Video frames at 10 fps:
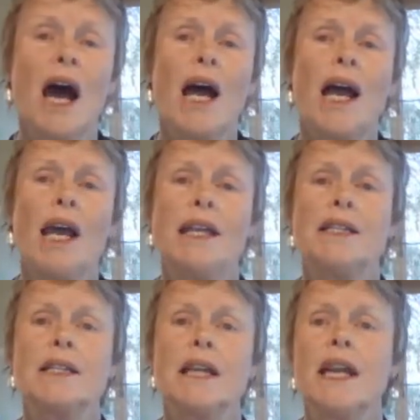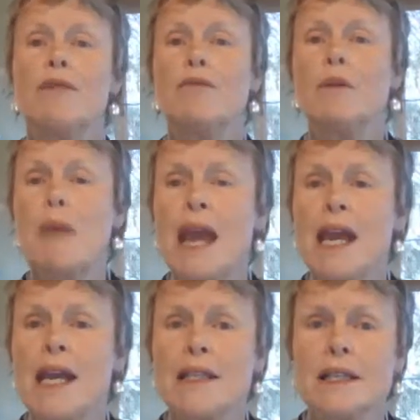and any
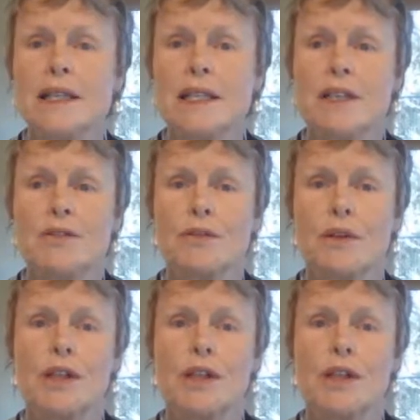repairs, etc.